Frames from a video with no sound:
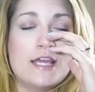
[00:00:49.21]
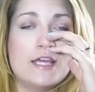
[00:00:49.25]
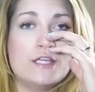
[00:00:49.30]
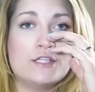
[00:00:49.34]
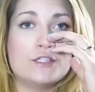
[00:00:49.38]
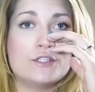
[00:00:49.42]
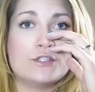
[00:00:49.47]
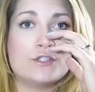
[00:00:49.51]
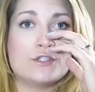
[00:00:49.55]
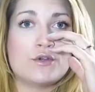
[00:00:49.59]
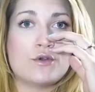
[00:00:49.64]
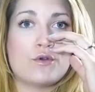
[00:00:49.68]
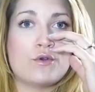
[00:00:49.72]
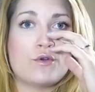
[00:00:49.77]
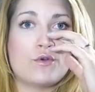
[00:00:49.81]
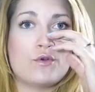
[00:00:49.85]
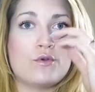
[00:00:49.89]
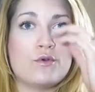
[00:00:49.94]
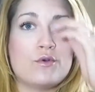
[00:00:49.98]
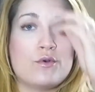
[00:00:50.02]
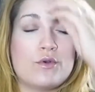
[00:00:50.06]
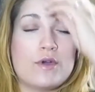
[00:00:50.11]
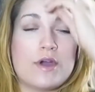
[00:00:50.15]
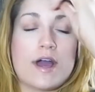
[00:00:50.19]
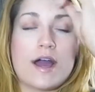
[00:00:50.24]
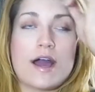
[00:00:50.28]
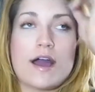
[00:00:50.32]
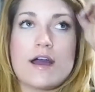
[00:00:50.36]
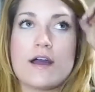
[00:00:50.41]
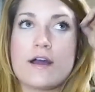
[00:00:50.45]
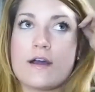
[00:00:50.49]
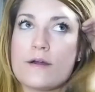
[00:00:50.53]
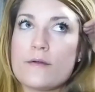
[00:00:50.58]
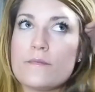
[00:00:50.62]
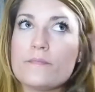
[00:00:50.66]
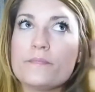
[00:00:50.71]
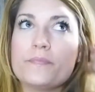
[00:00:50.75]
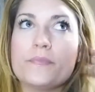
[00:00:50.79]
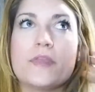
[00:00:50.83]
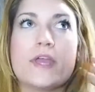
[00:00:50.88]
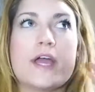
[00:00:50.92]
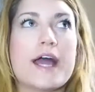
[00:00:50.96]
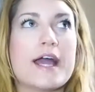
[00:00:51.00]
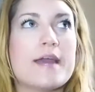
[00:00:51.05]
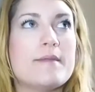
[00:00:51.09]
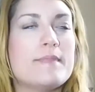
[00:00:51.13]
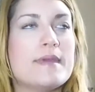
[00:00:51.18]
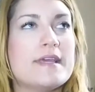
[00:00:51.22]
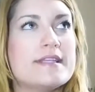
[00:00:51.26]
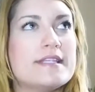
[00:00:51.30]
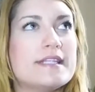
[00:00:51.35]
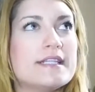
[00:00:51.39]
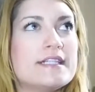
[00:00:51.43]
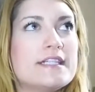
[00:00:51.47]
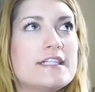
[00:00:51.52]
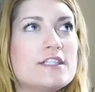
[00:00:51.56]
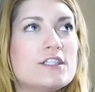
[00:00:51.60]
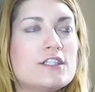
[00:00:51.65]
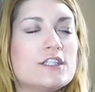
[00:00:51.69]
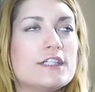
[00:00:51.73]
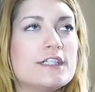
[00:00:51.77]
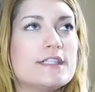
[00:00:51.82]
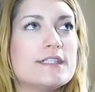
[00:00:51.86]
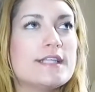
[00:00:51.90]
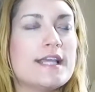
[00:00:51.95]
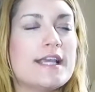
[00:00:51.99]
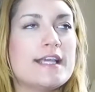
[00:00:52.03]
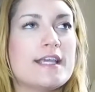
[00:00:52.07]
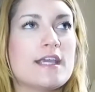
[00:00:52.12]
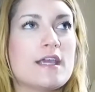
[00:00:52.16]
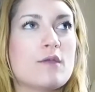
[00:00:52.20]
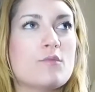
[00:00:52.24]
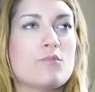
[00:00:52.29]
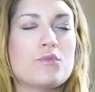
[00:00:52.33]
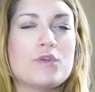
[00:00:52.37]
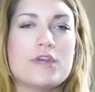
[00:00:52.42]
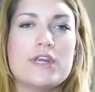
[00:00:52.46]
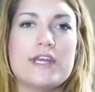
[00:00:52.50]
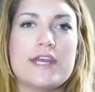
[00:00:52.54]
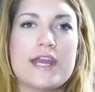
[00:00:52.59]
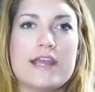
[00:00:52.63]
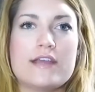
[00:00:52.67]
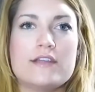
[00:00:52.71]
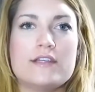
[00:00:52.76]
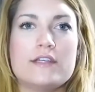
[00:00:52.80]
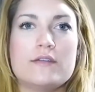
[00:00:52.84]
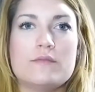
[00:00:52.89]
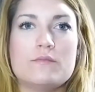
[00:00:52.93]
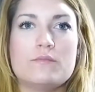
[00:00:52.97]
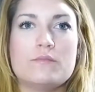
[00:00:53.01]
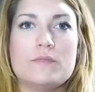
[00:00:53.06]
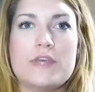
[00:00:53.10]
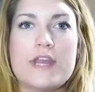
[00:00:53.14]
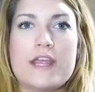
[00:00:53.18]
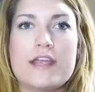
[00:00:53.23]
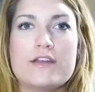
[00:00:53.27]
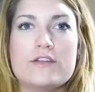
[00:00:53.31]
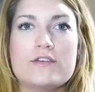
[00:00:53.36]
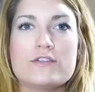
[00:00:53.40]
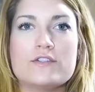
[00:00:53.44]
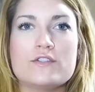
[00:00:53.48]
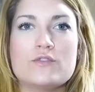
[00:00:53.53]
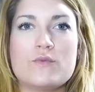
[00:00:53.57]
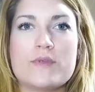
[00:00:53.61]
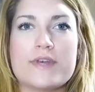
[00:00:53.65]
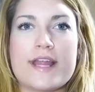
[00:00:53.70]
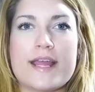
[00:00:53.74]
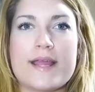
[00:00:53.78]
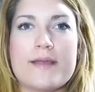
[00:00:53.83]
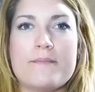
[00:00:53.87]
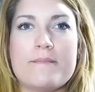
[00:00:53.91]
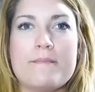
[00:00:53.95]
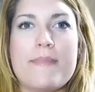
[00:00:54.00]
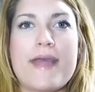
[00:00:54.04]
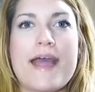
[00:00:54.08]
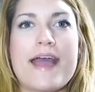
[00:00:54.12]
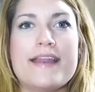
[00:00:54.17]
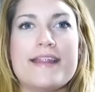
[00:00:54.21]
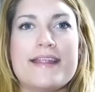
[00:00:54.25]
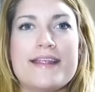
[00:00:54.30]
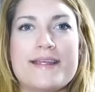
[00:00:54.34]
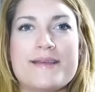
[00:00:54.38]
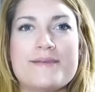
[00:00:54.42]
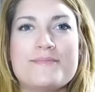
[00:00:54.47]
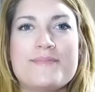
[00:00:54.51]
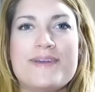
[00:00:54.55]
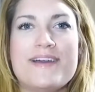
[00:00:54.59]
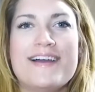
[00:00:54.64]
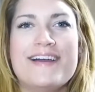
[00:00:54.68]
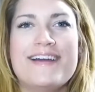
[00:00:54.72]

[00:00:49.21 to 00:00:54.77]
So I basically started taking prenatals when I met him.